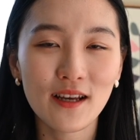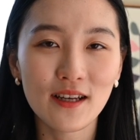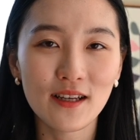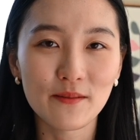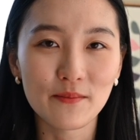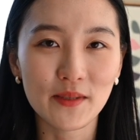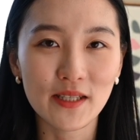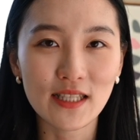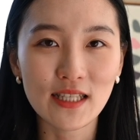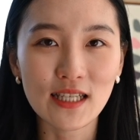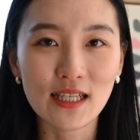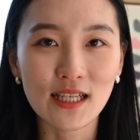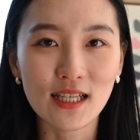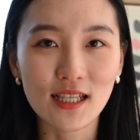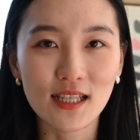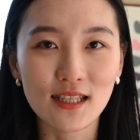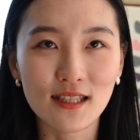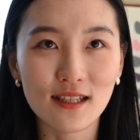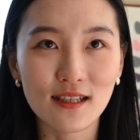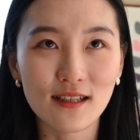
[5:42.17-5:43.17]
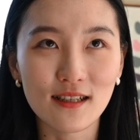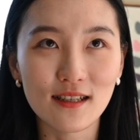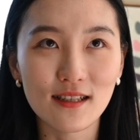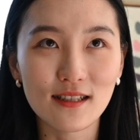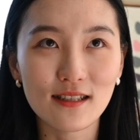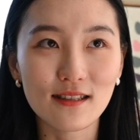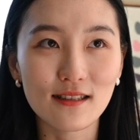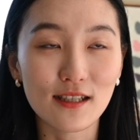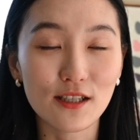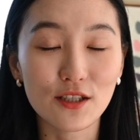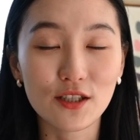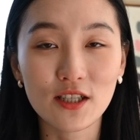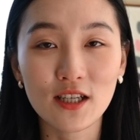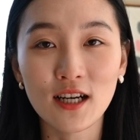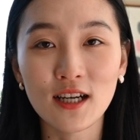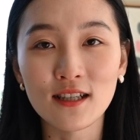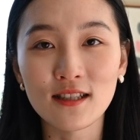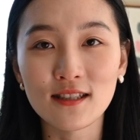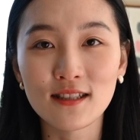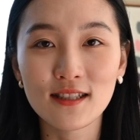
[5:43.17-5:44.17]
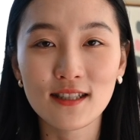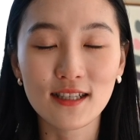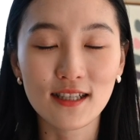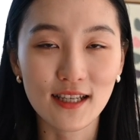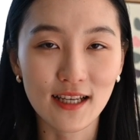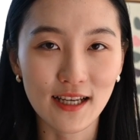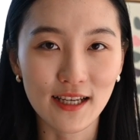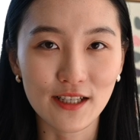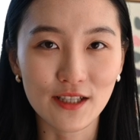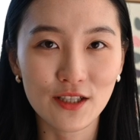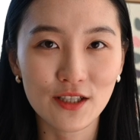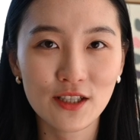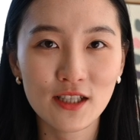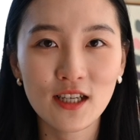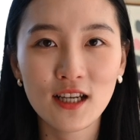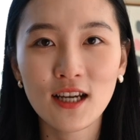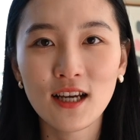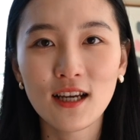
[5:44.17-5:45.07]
meeting the stitch count gauge,